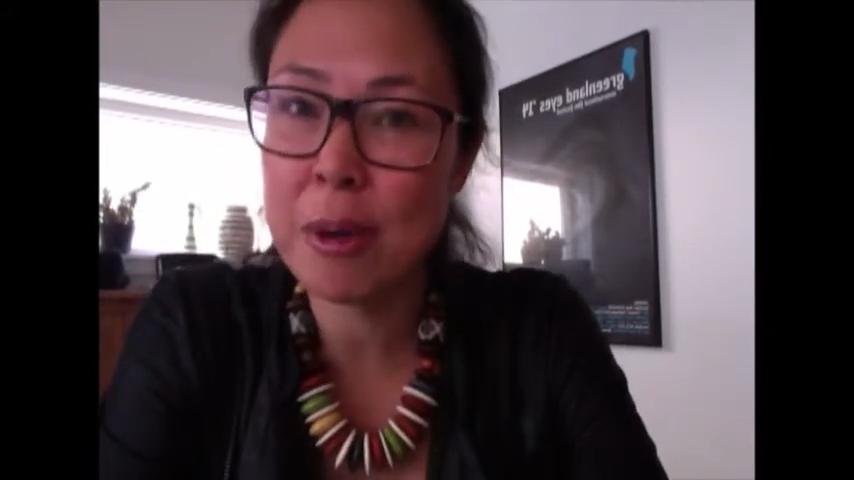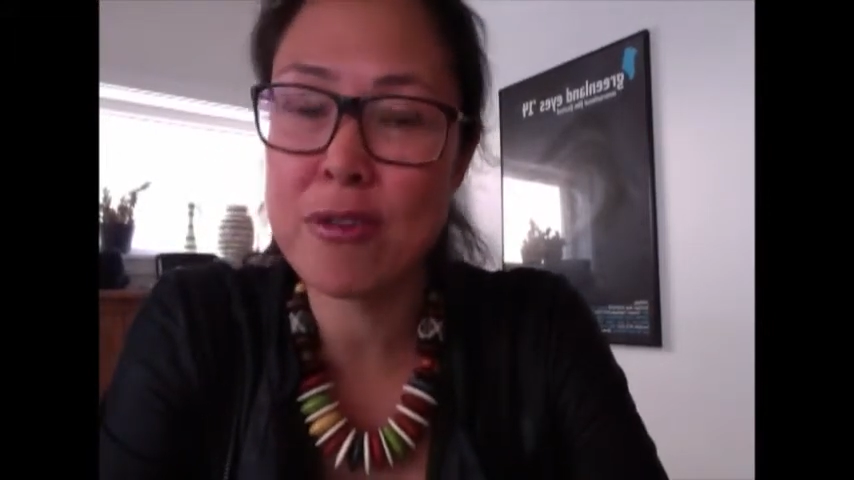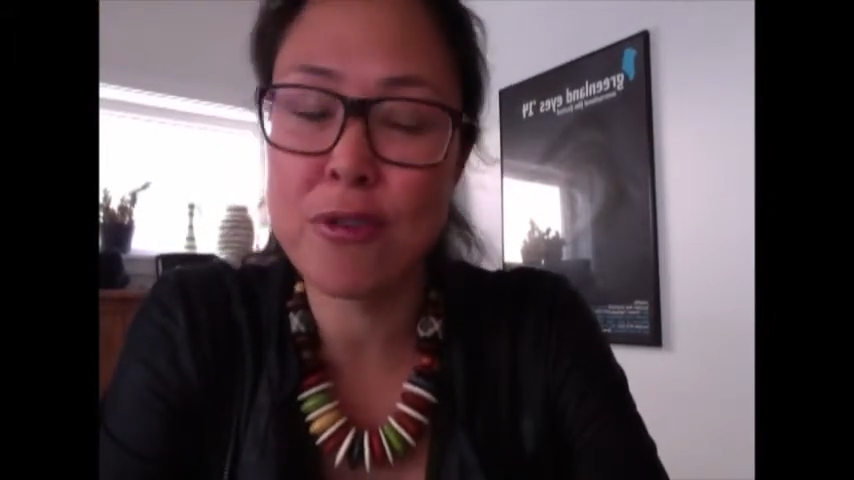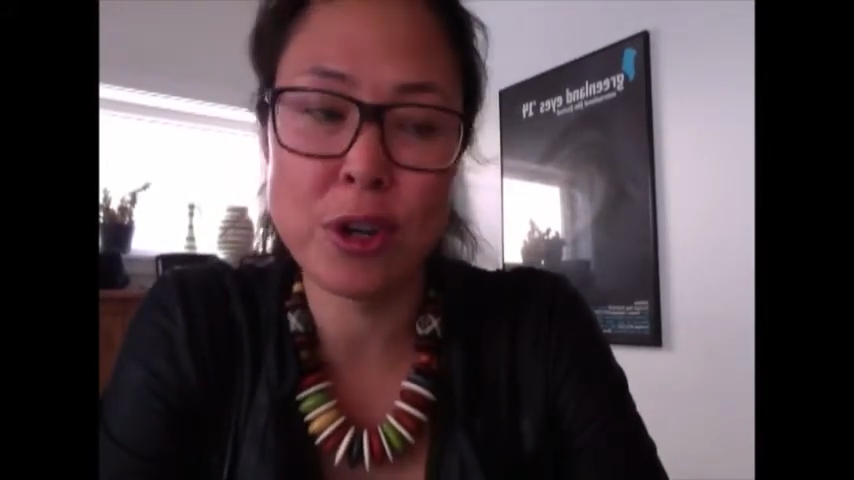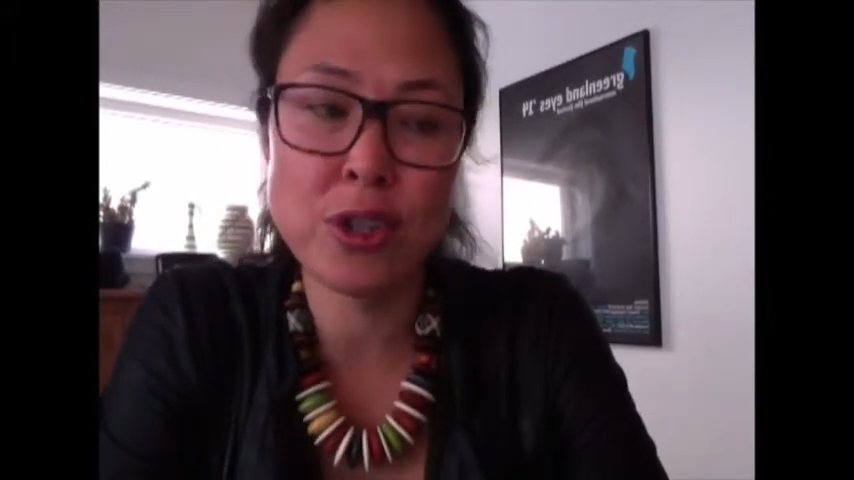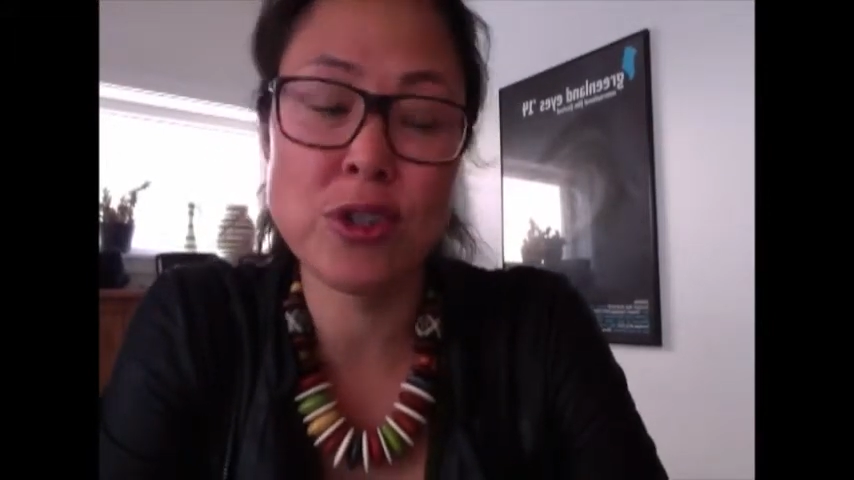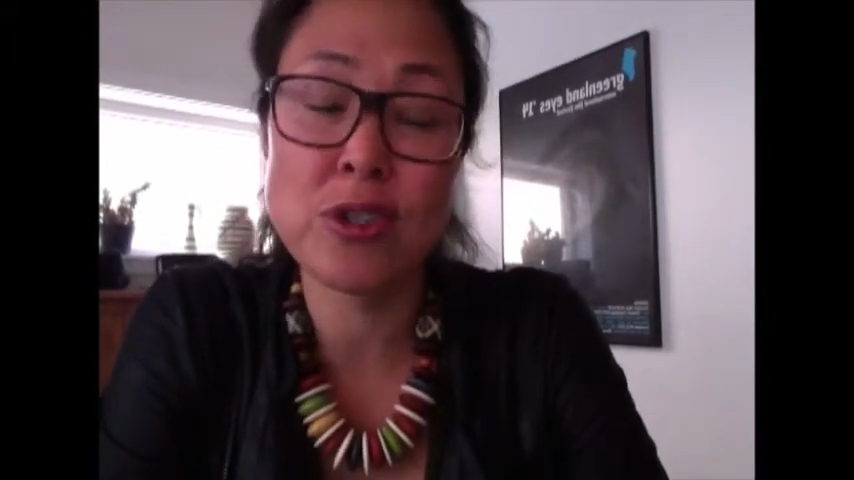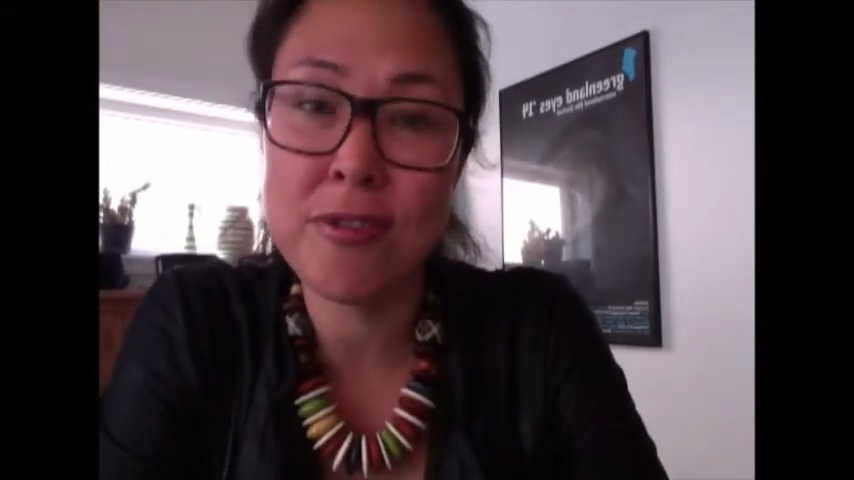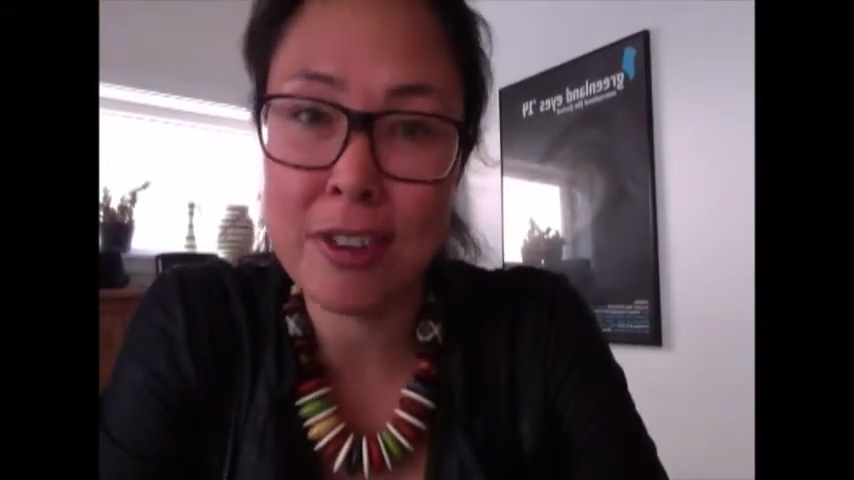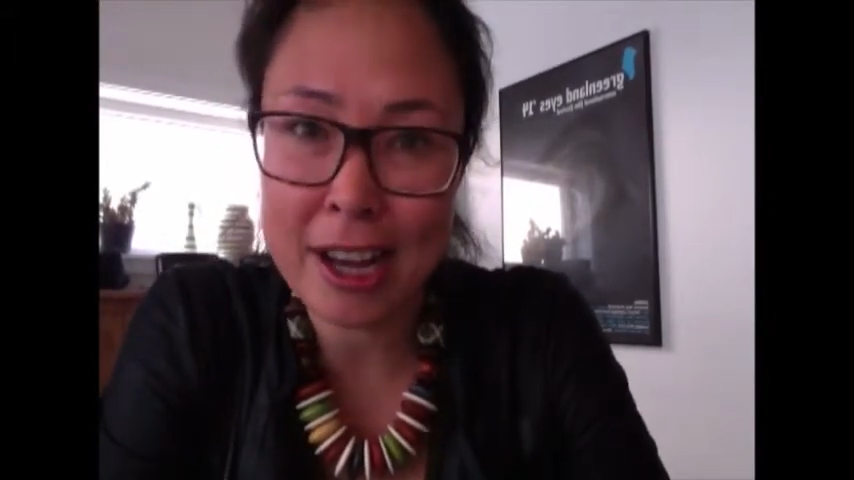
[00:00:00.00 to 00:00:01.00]
it for it to
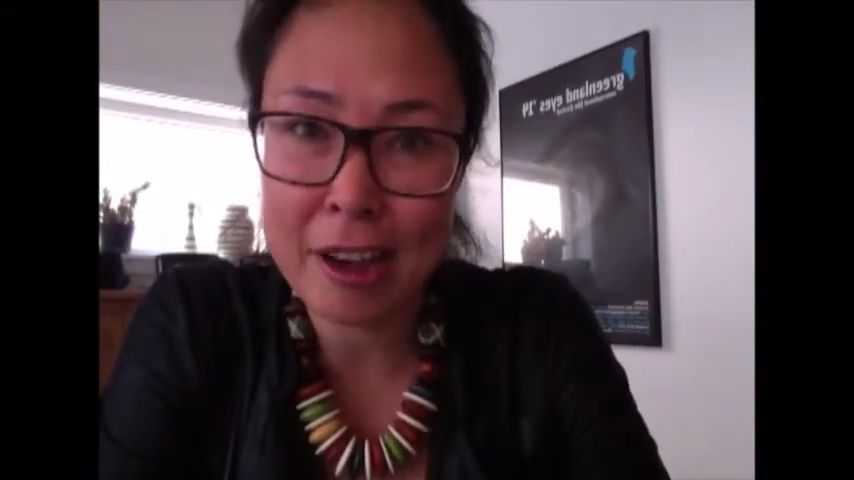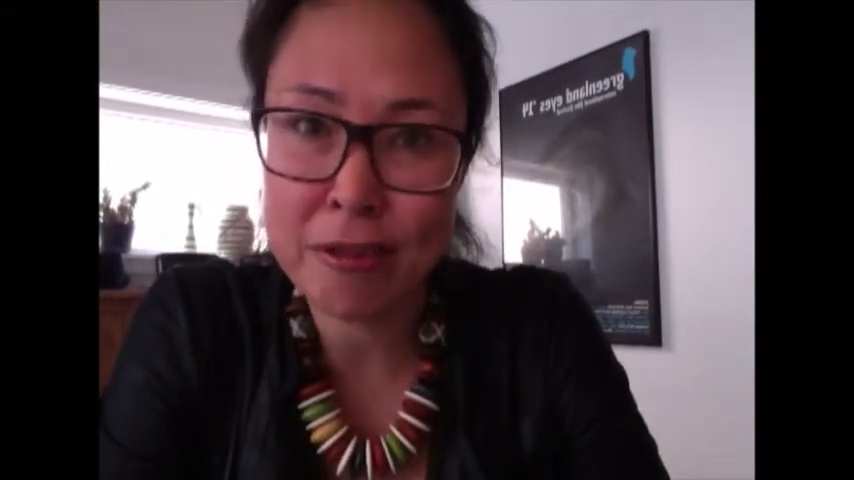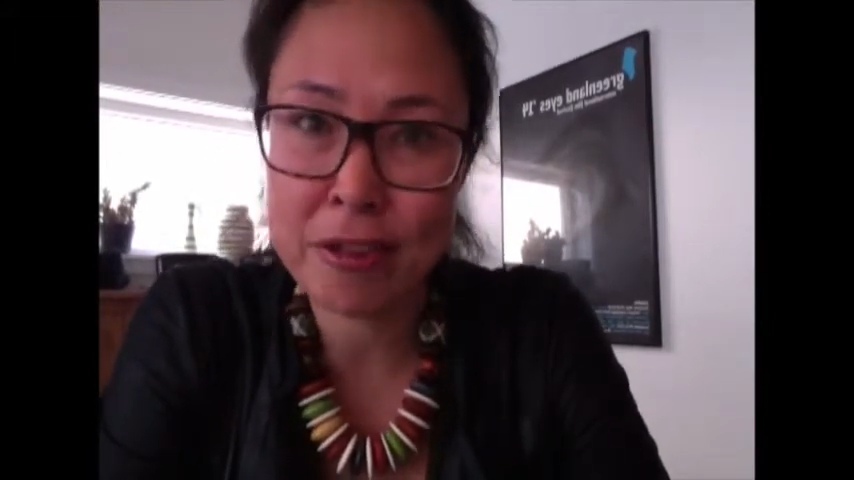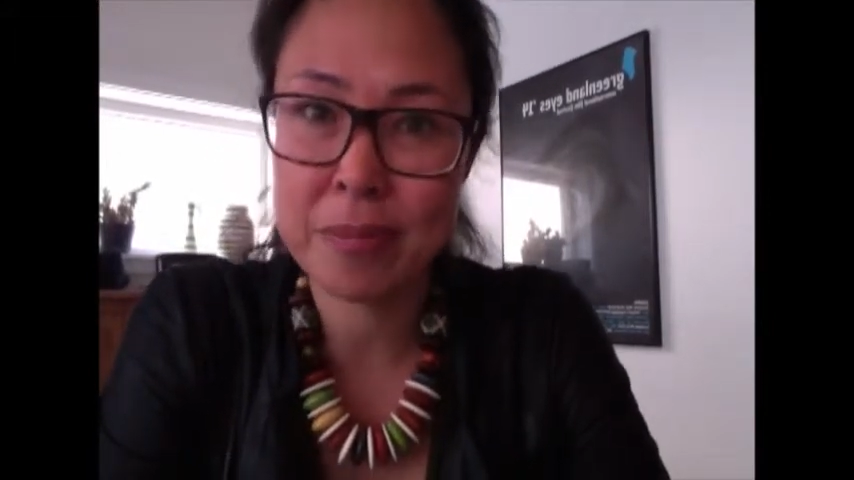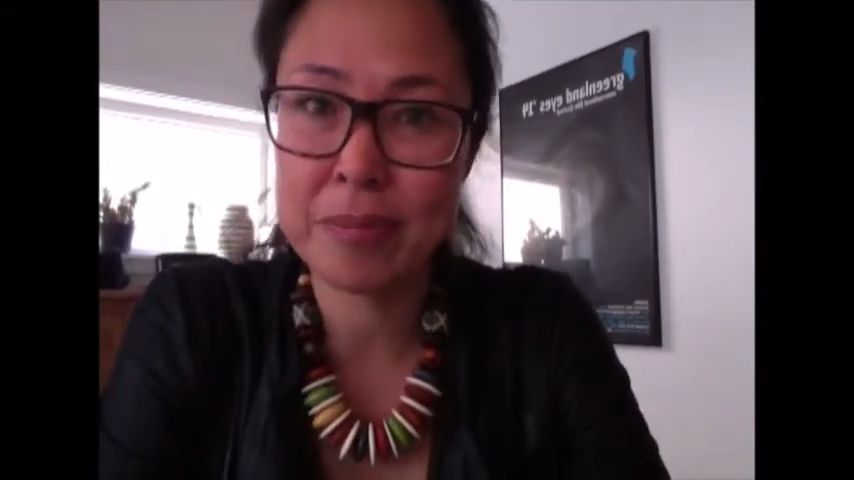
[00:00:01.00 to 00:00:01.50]
survive.